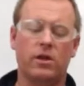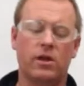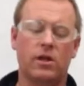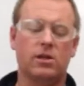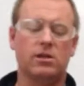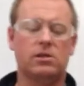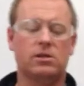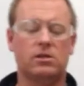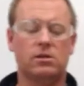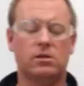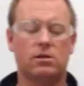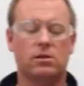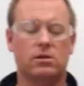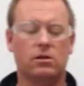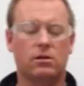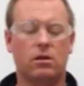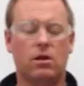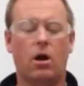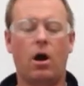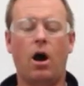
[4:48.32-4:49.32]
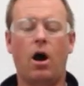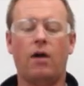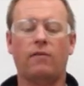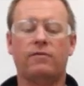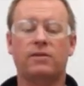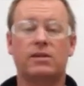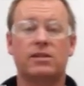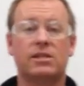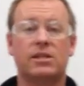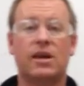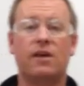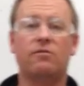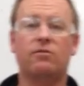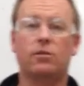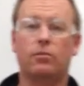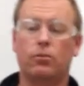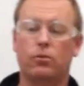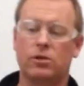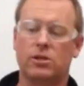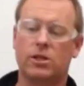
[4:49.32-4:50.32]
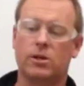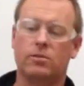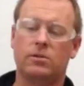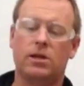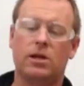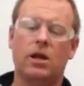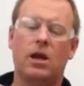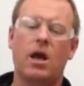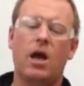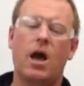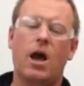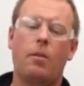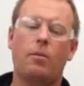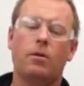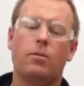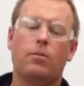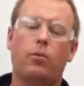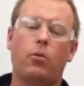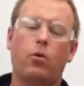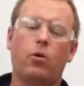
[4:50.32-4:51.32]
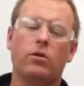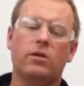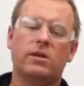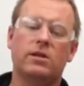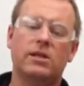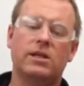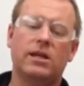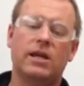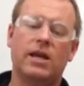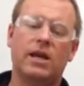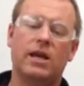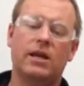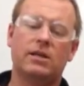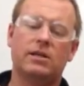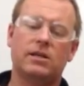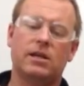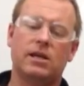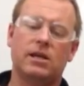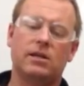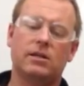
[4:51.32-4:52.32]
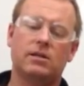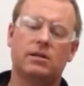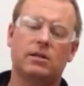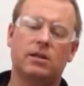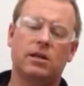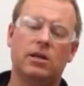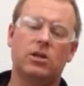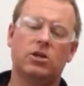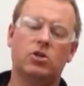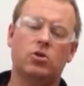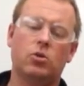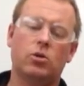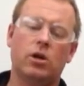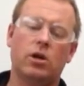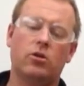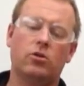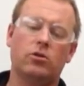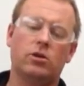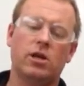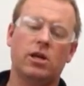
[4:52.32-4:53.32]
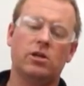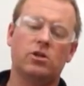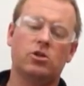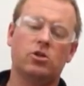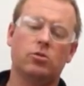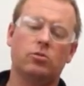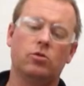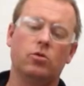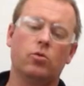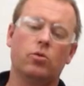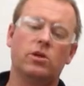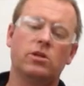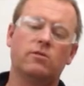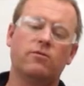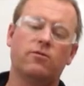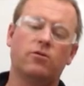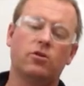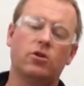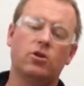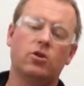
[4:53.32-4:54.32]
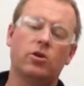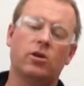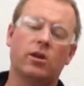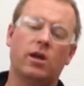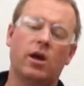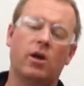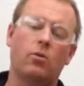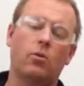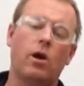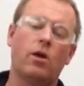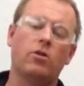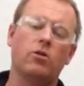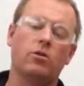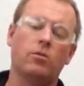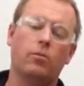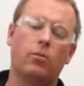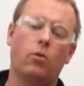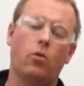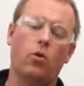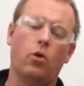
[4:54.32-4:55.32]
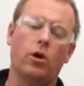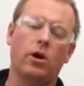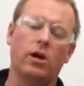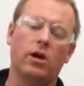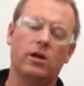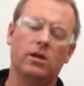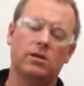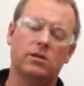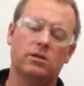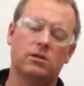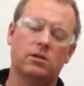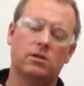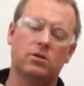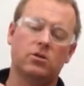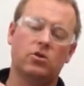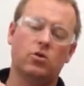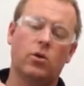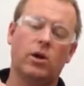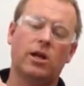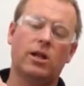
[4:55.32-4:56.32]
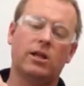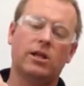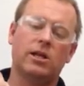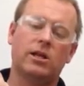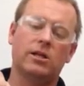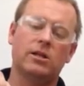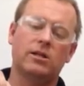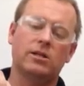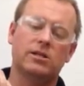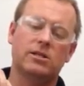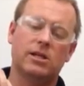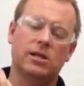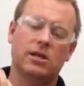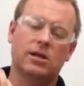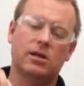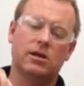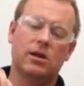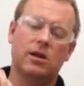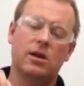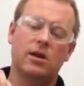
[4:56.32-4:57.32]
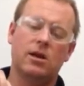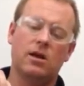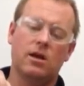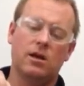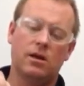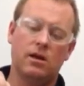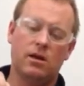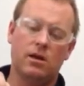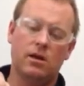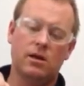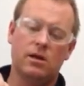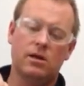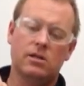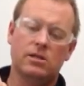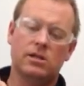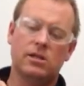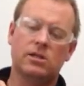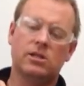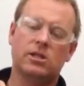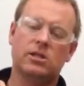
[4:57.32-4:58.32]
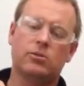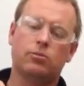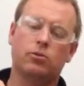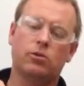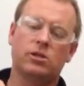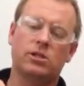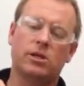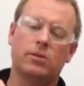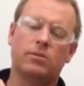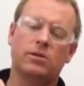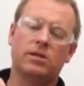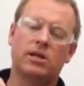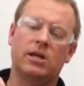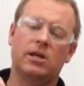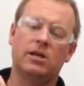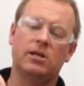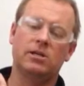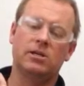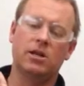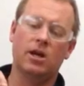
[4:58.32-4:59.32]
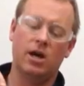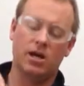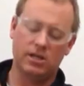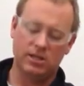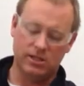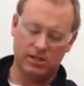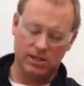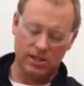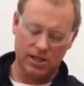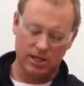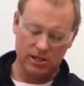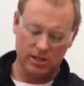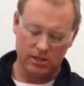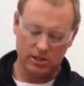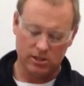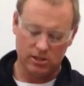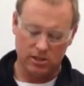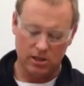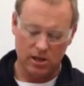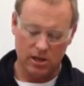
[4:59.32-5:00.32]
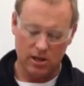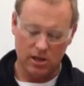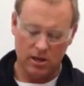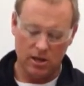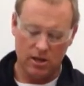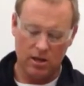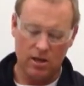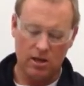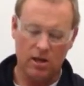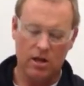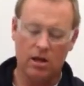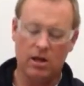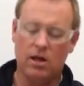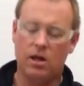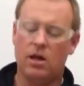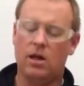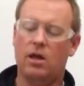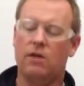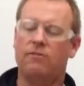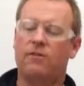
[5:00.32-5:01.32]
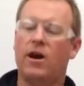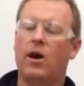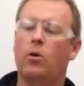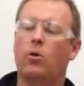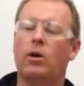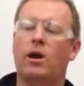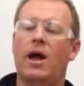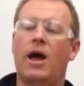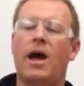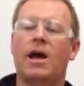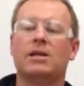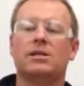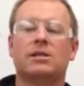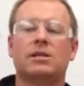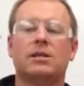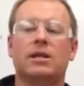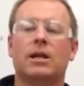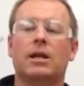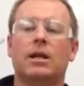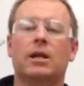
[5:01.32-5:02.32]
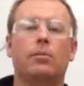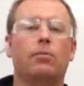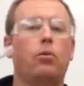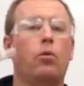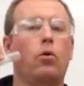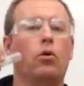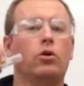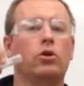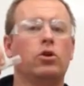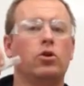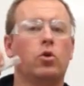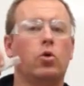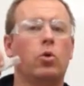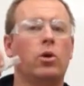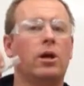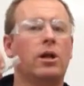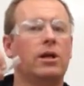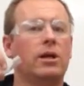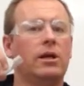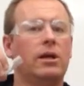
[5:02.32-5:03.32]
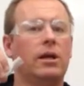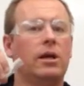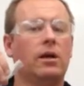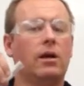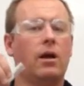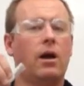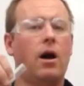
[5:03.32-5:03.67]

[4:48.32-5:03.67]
this off to save the precipitate, I'm going to pour the decantate into another test tube. The reason for doing that, rather than pouring it directly into the sink, since this precipitate is not as dense, if I were to accidentally pour too quickly,